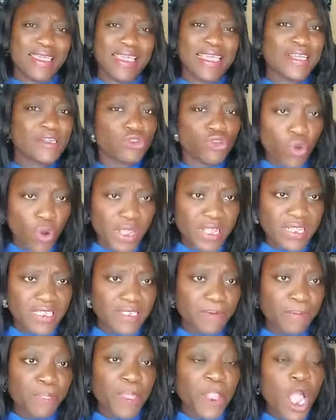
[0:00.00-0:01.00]
ignore
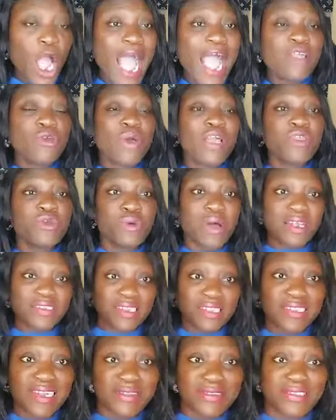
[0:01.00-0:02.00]
it. And when you
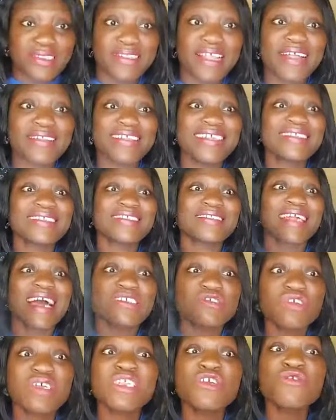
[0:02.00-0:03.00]
assess and you see that it is
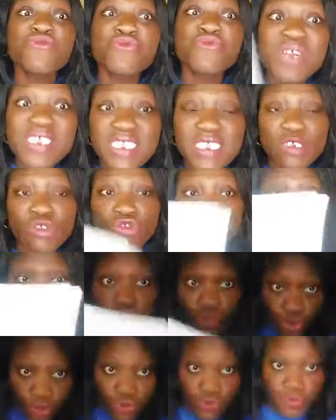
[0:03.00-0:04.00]
actually written to
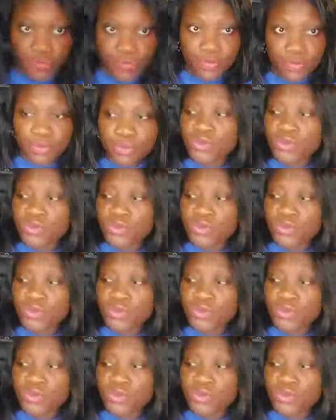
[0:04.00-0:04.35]
you,